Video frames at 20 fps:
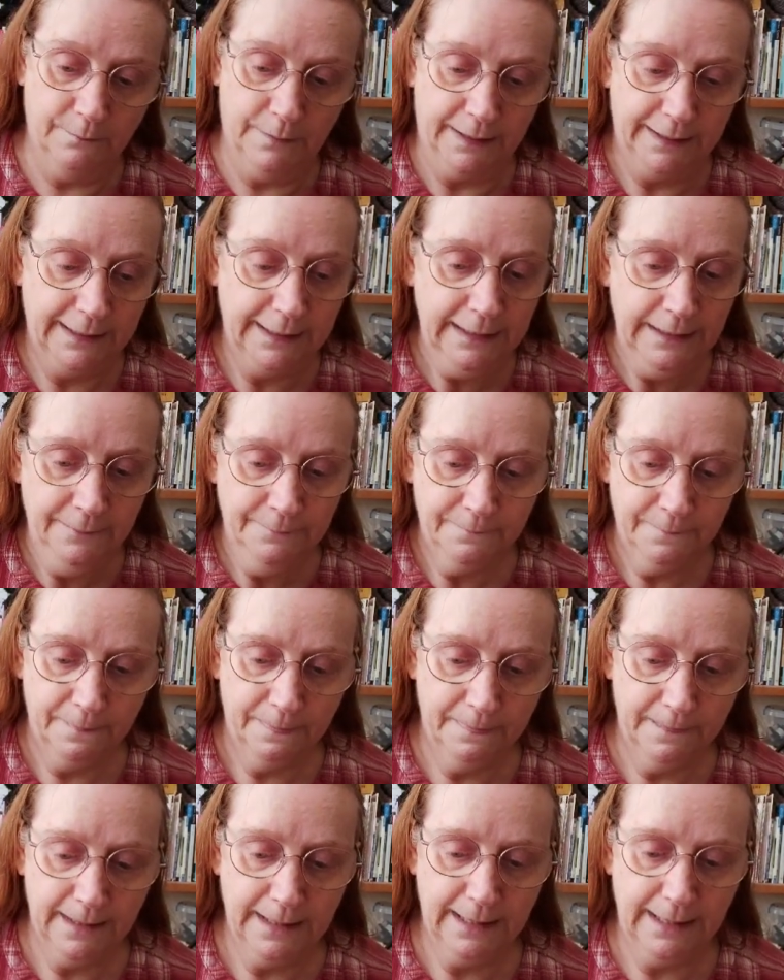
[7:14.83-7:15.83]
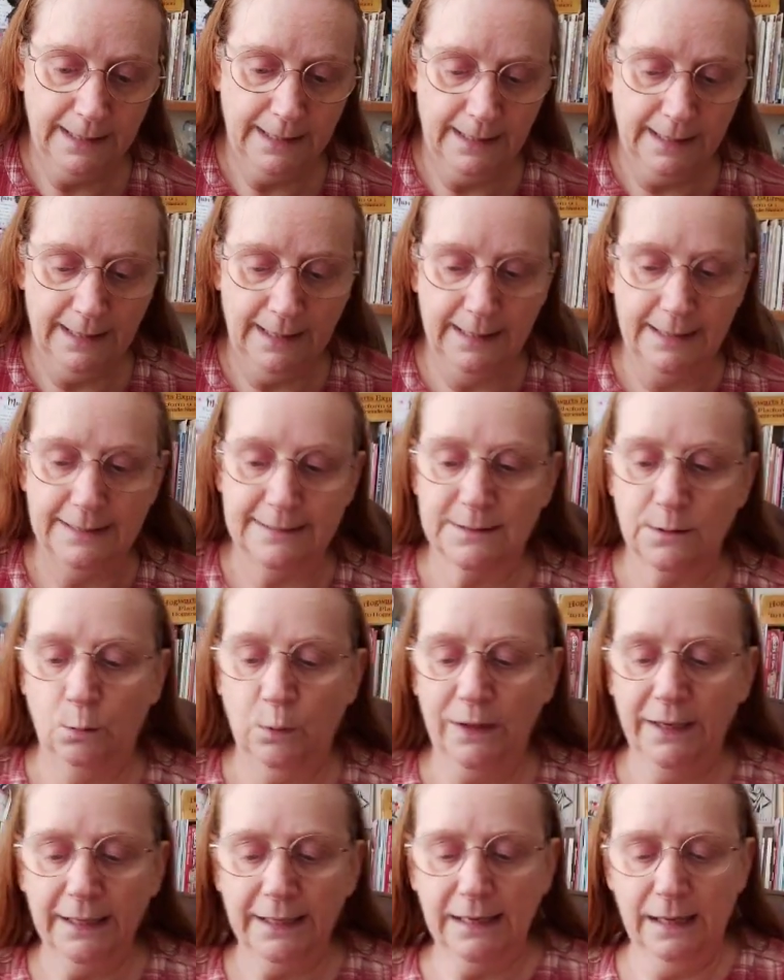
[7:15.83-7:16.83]
money, is
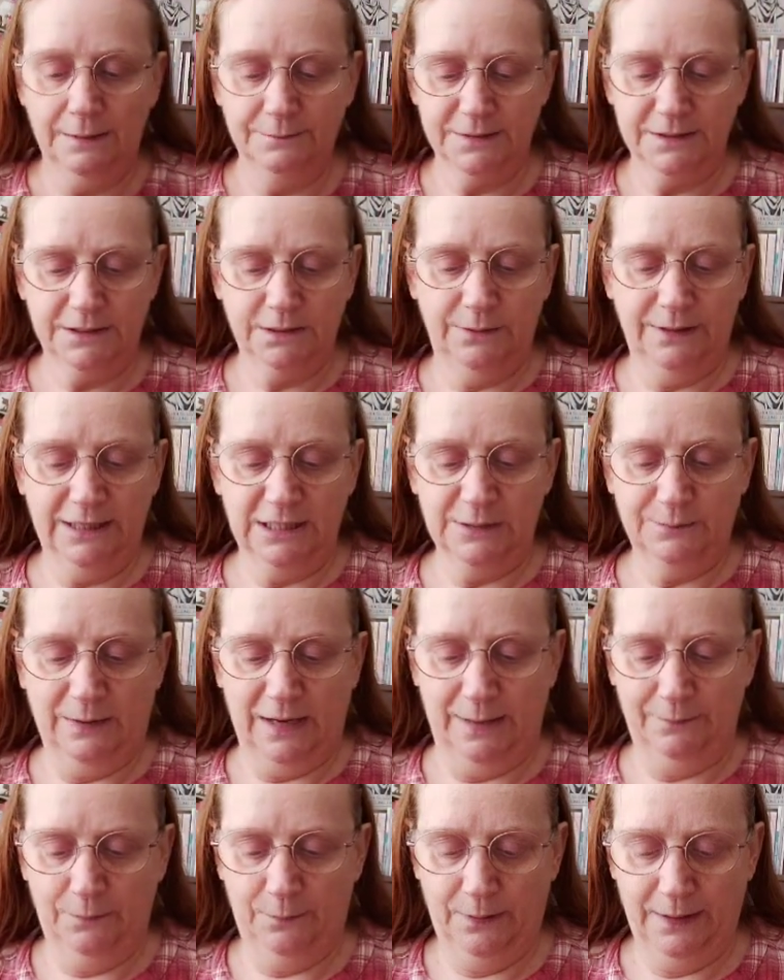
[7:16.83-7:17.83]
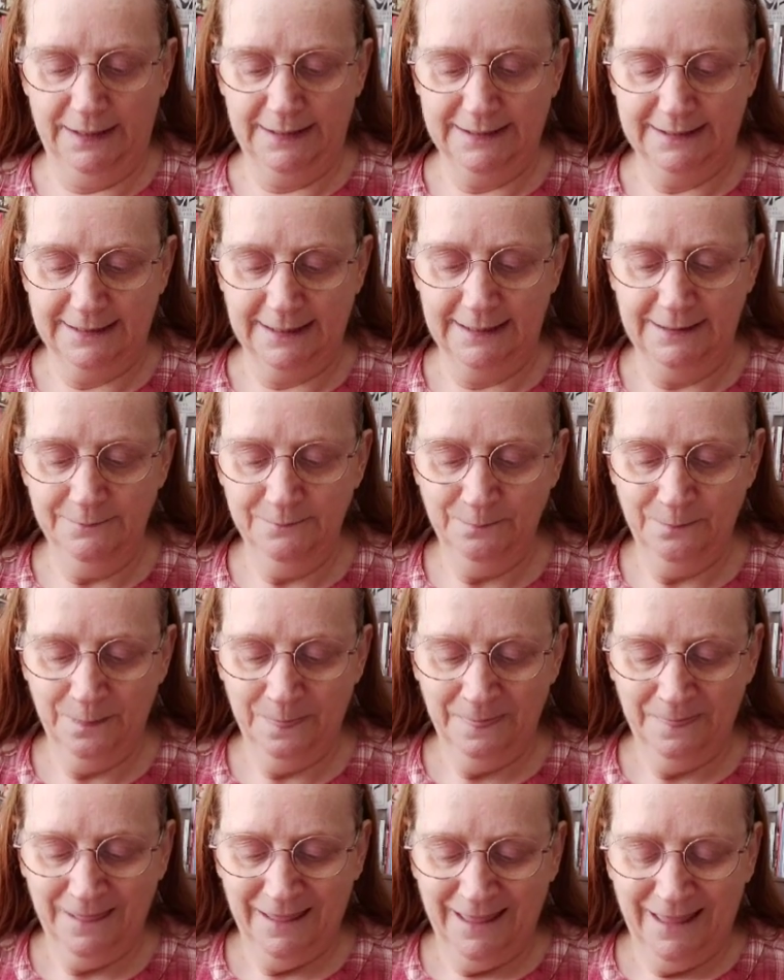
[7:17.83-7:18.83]
when it comes to English paper piecing,
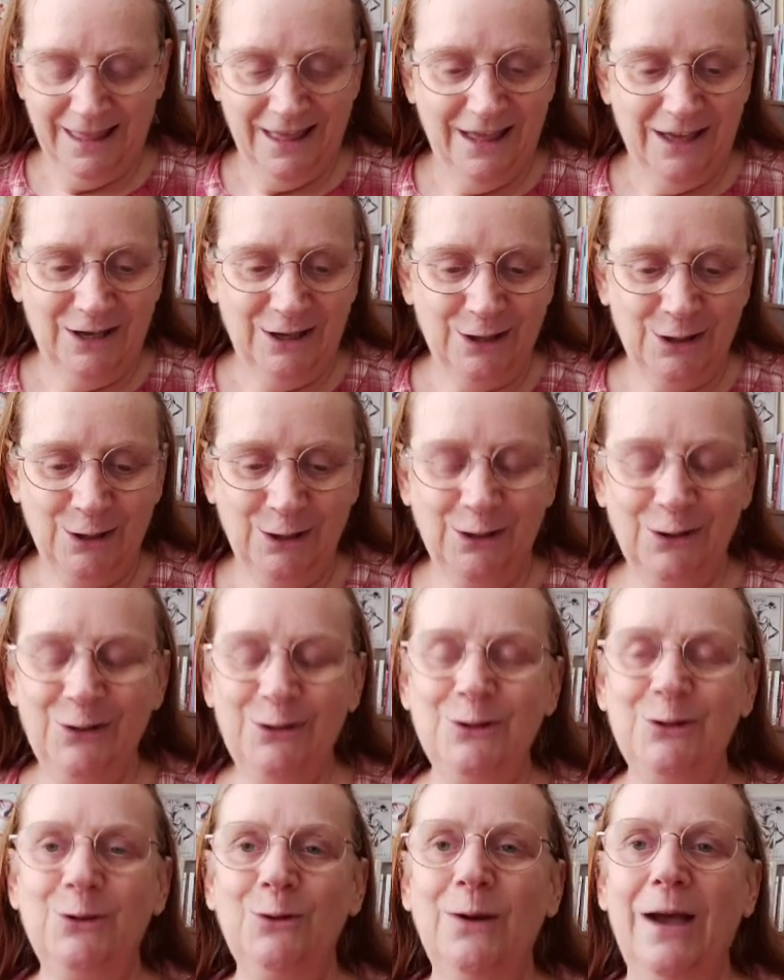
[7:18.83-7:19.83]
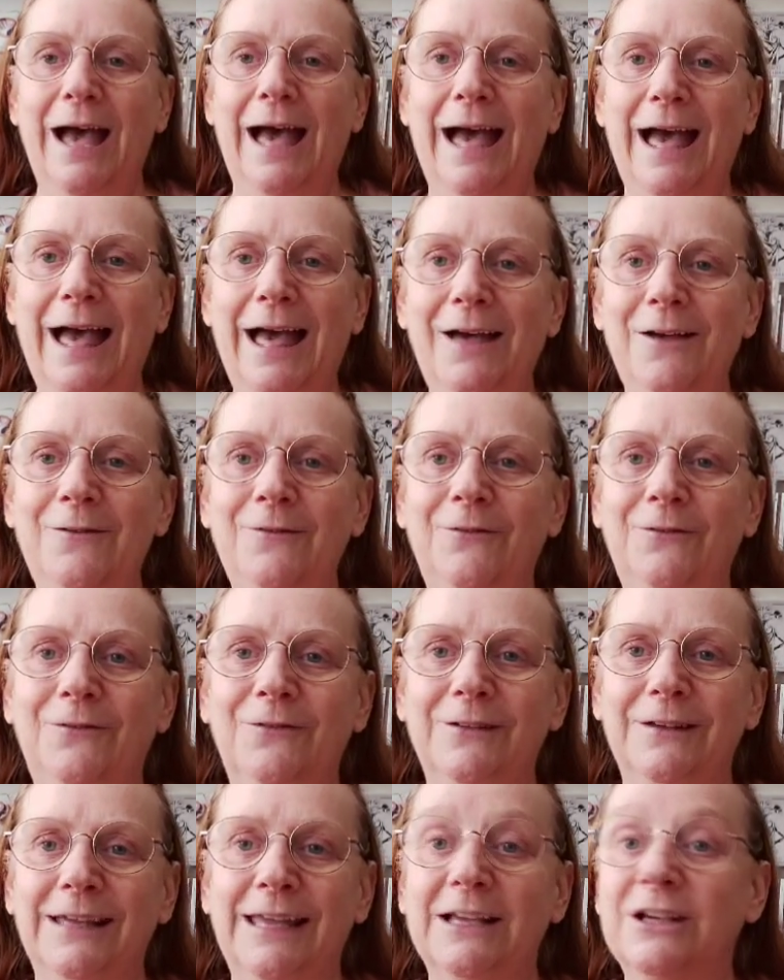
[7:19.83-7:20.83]
you
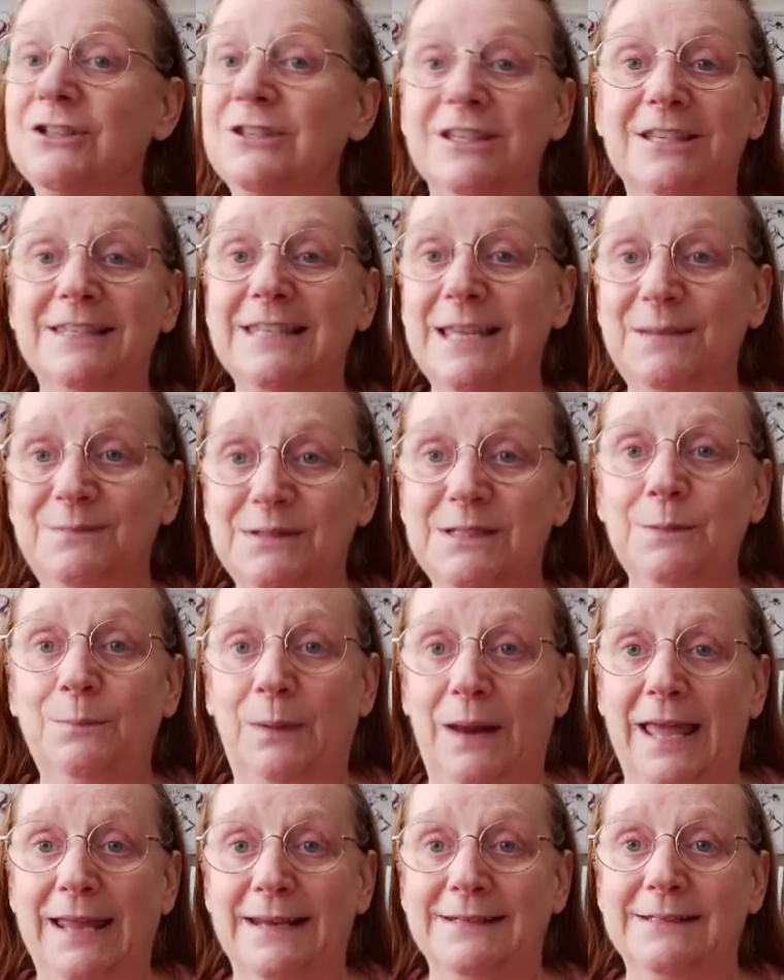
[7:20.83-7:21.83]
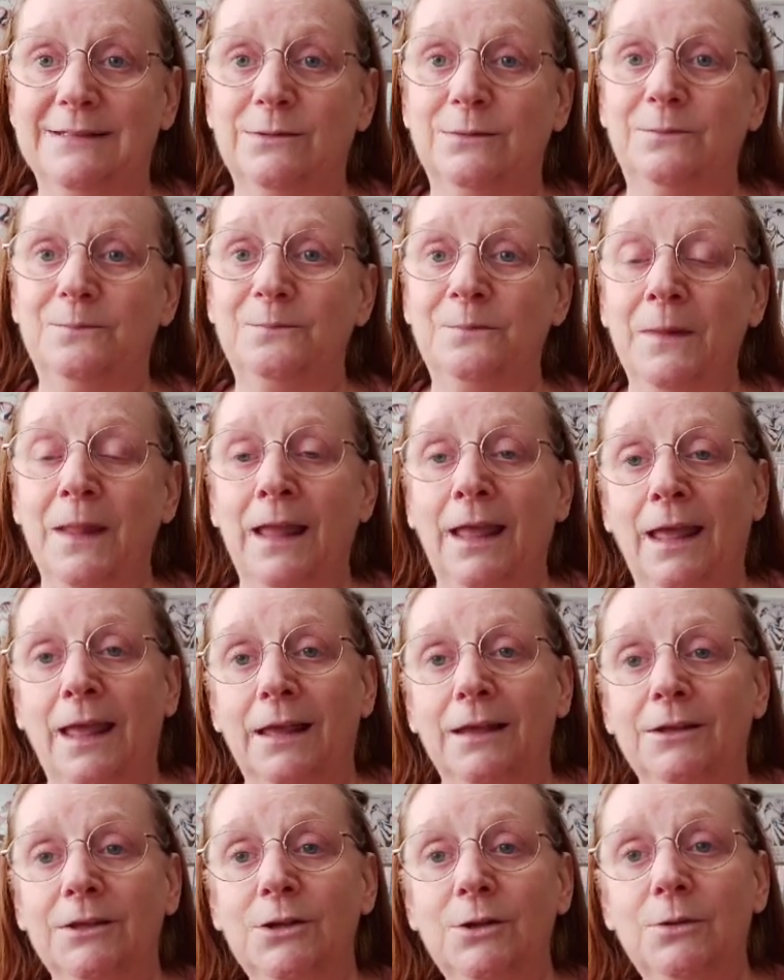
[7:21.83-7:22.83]
have, it seems to blend.
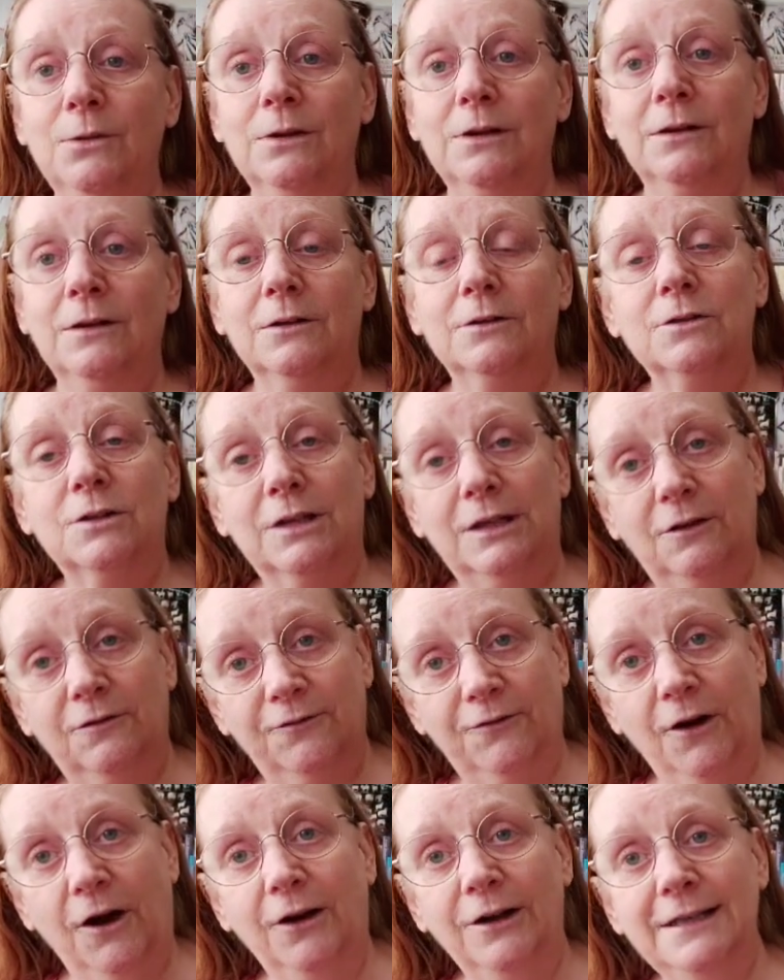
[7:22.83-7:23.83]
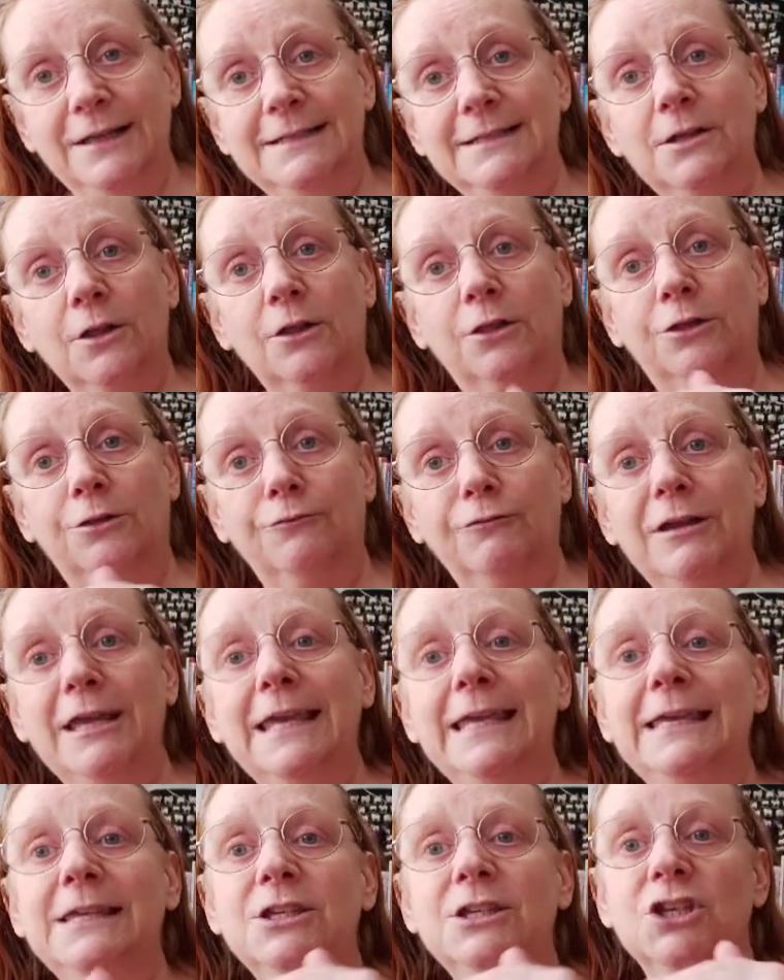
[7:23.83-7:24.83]
You find
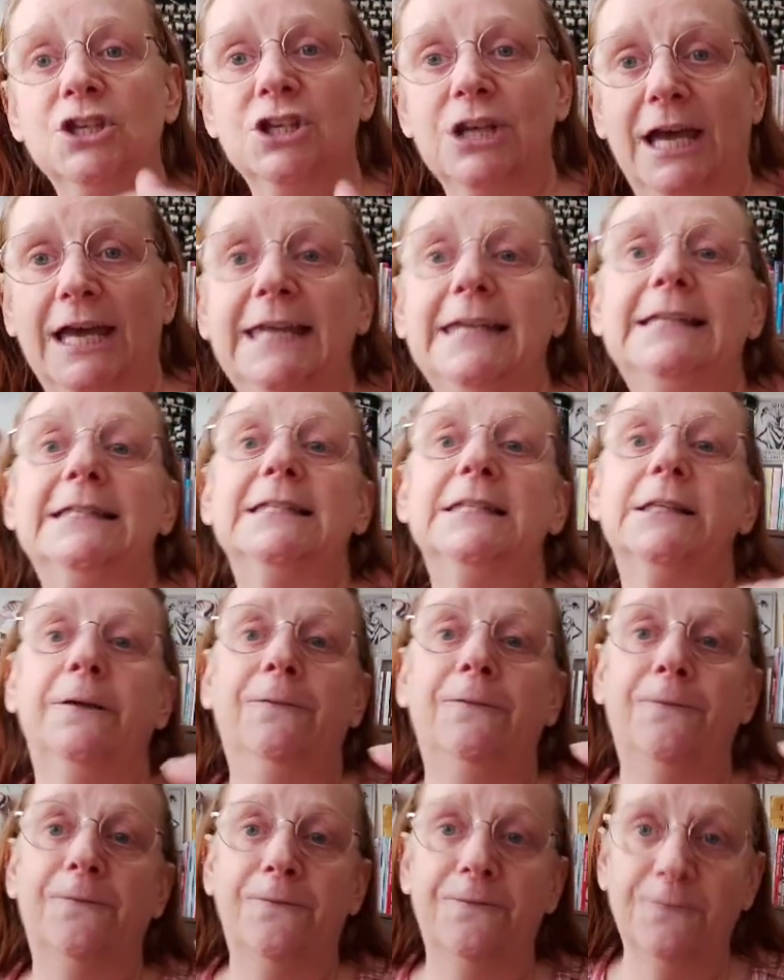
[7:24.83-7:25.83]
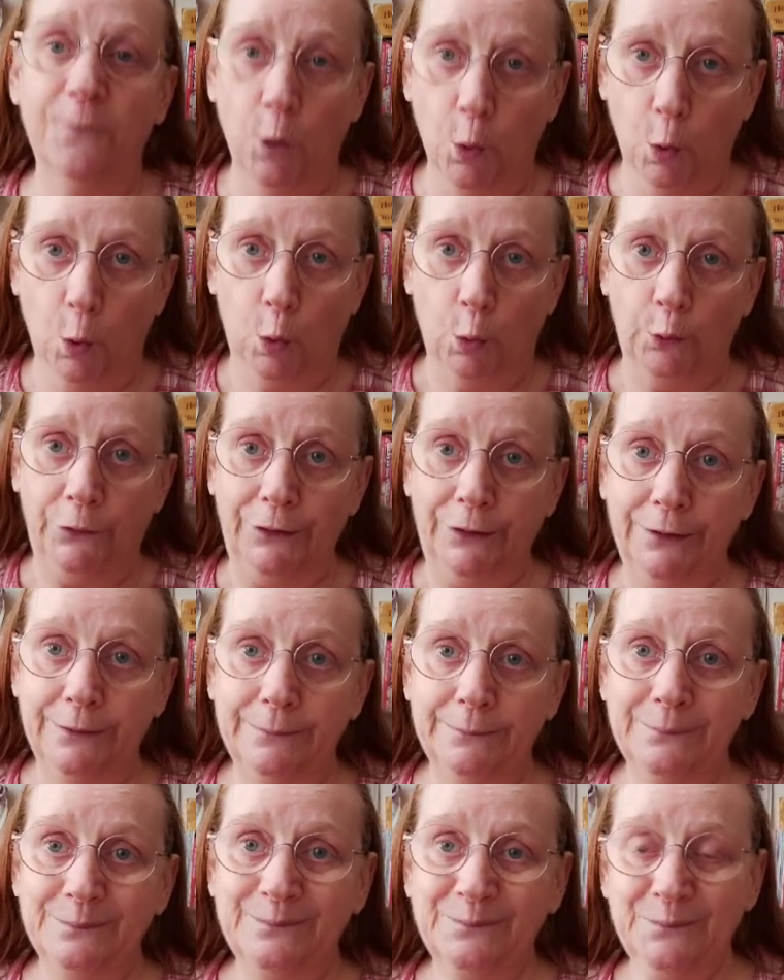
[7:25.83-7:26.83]
3 shades of fawn.